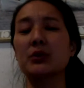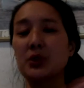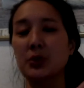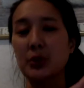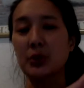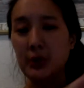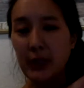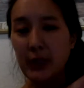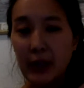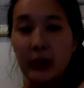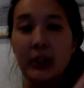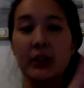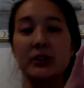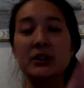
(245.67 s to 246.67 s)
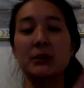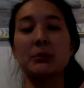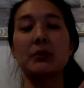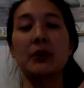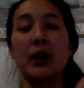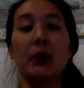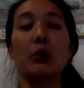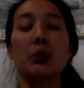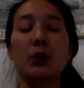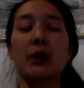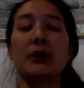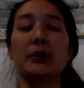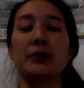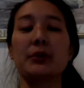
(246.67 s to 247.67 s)
which are carrying some of our
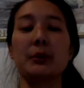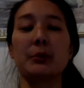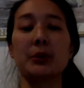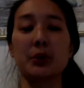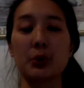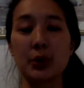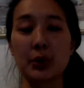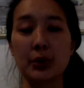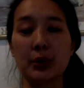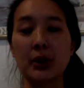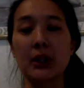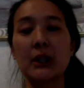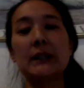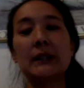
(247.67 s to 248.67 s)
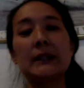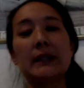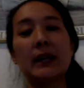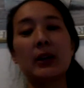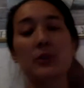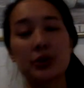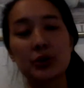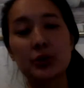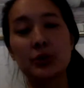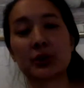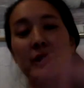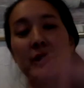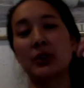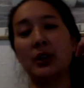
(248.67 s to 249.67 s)
water from the north down to
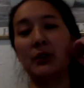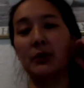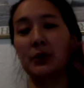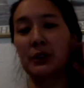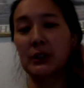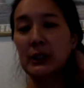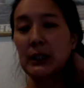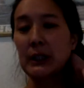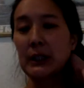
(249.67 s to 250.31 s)
Southern California.